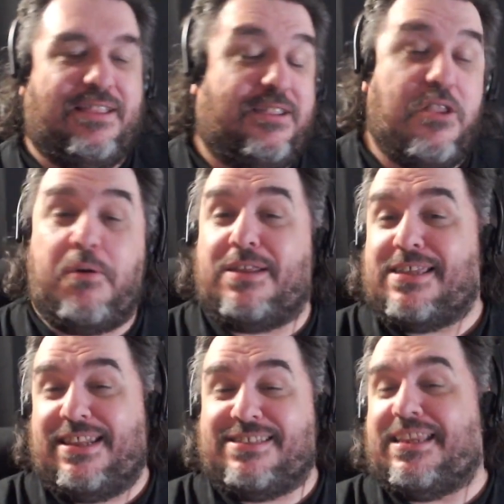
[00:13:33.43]
Notice
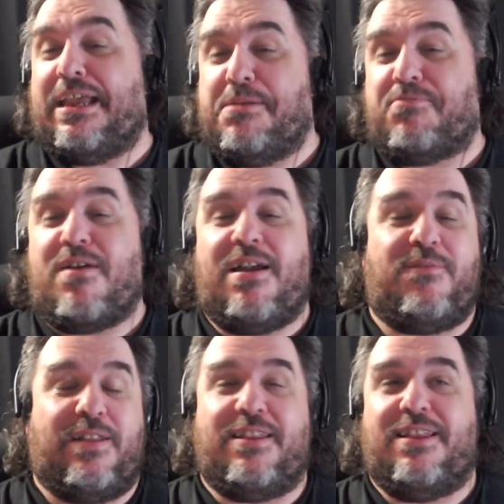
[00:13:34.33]
that this is in
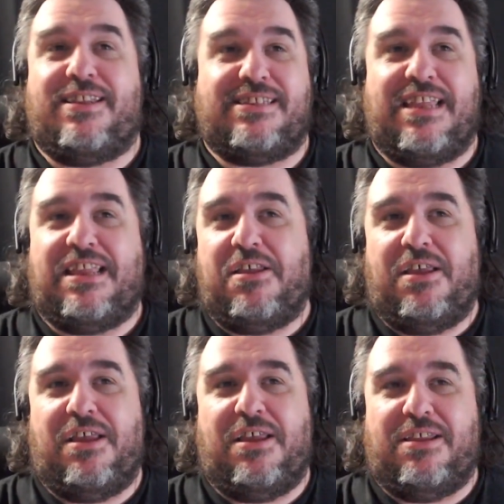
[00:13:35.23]
private. It's just
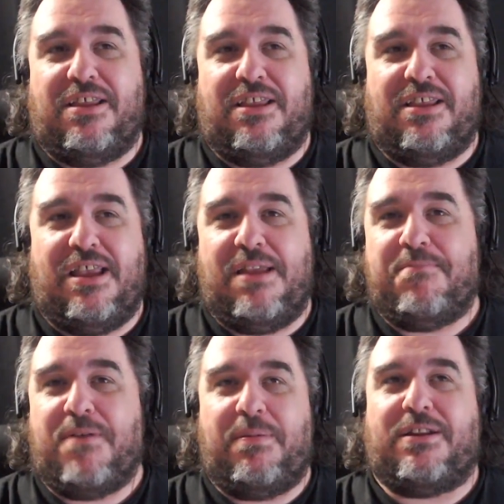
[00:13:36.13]
in
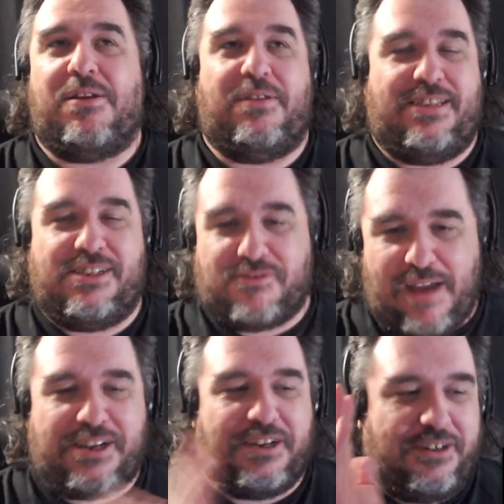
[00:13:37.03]
public. No, it's just
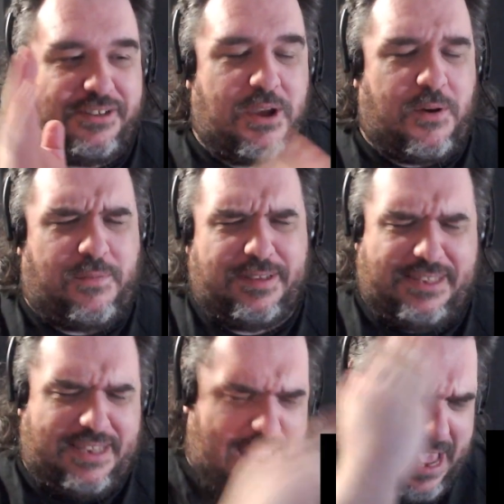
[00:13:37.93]
scratching yourself. It's
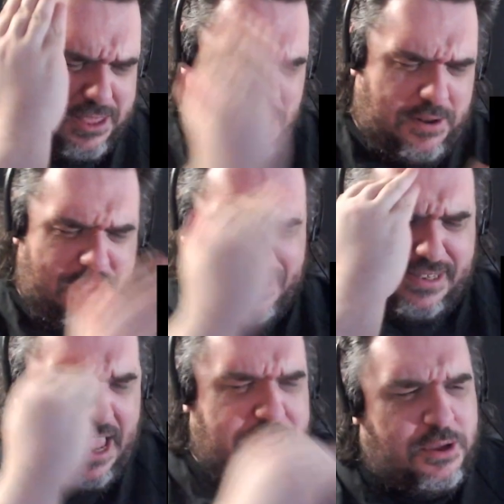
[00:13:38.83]
death
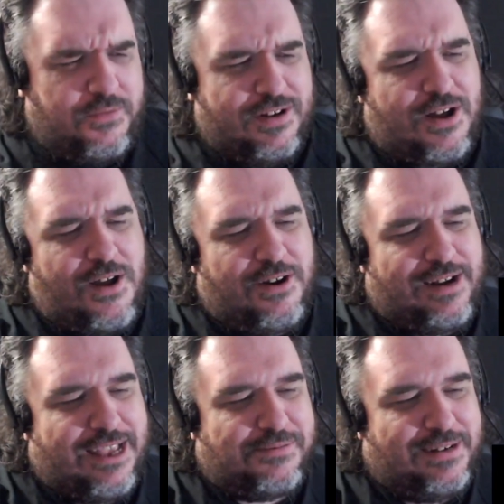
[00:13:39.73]
on Ricard.
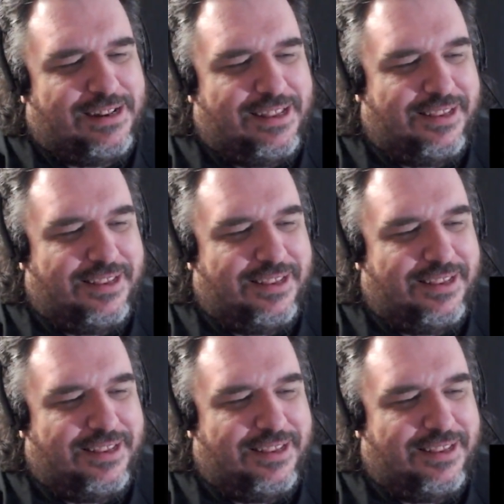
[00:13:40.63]
That's what it is.